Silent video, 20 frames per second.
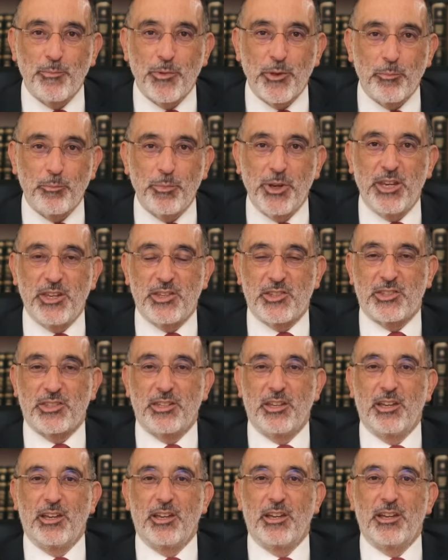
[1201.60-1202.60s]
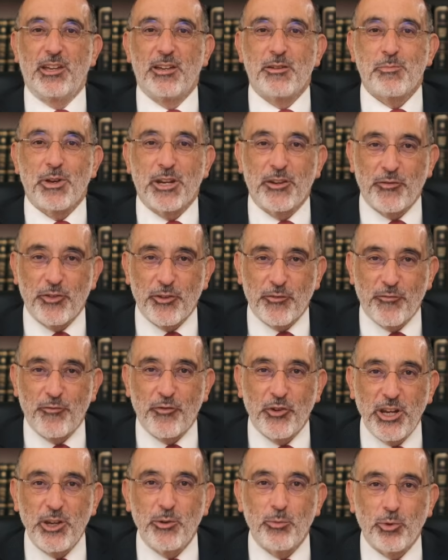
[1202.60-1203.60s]
the peace. But if the
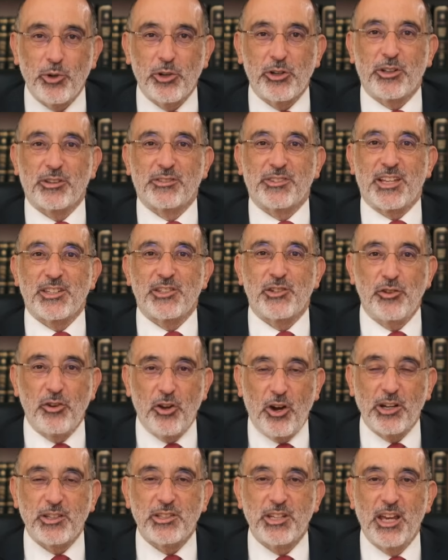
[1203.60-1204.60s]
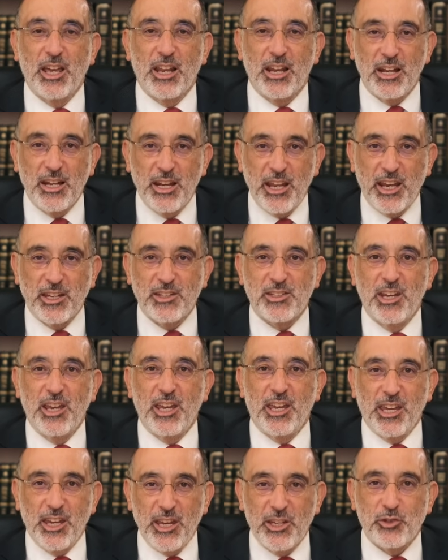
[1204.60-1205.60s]
free world does not let
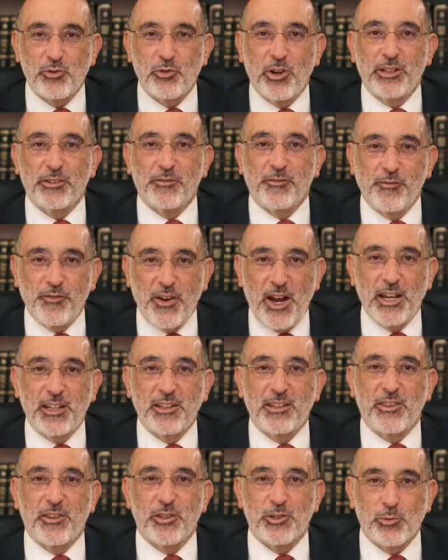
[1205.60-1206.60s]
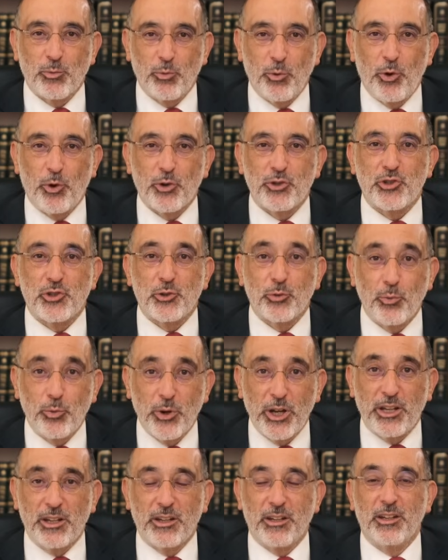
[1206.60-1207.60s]
Israel fight this war to
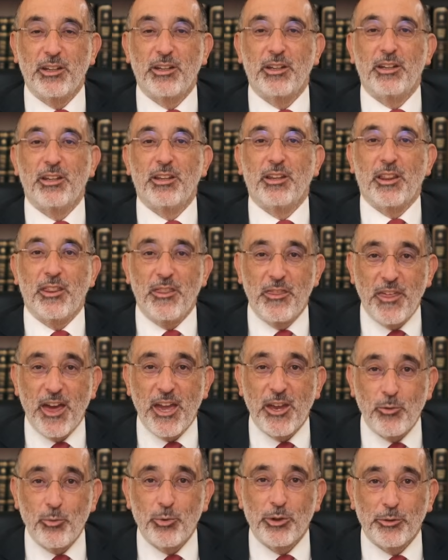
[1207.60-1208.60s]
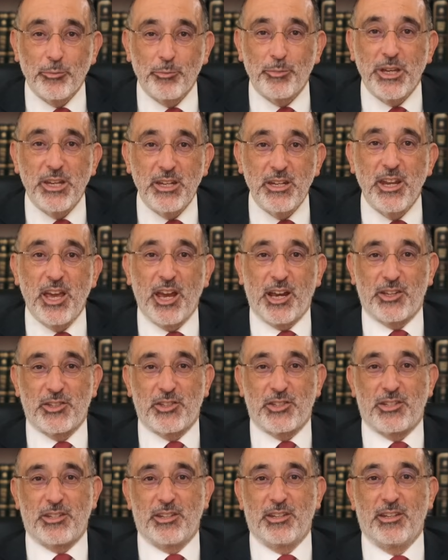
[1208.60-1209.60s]
win, they will be
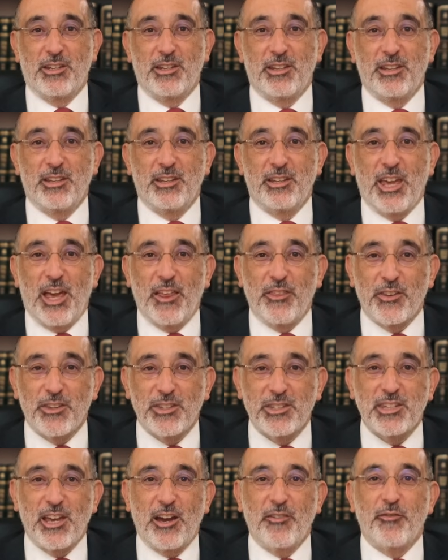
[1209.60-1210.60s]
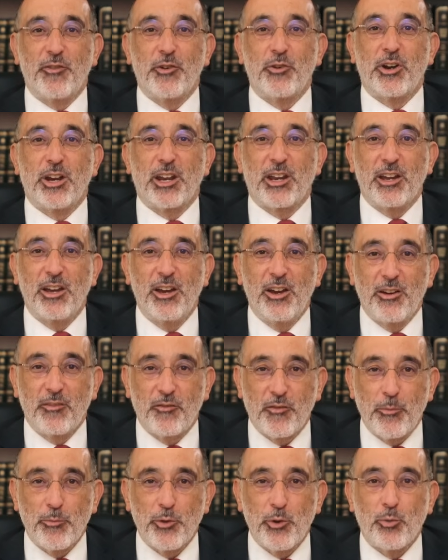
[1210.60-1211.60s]
next. And the suffering
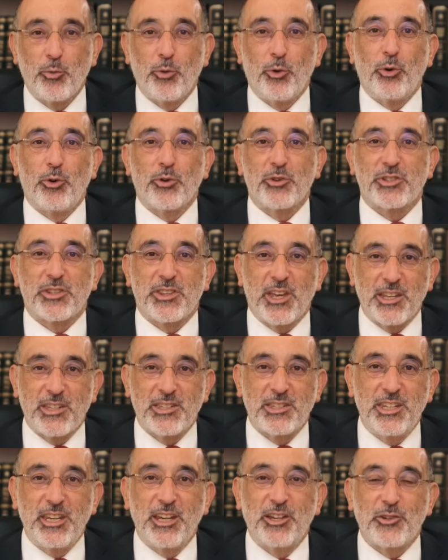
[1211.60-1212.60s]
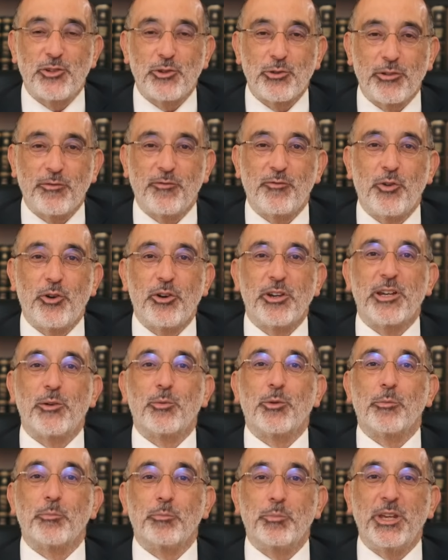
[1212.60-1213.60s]
from the wars they seek to avoid
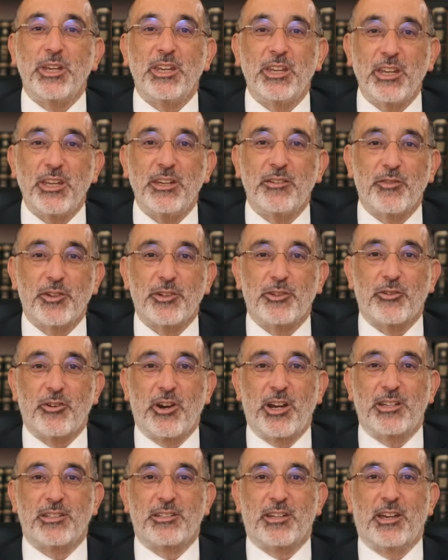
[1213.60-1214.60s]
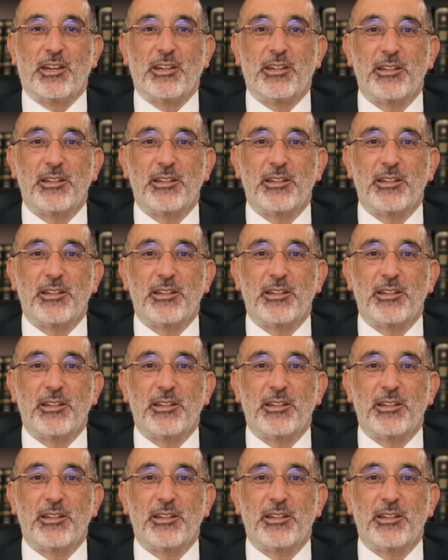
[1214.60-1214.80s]
will be even greater.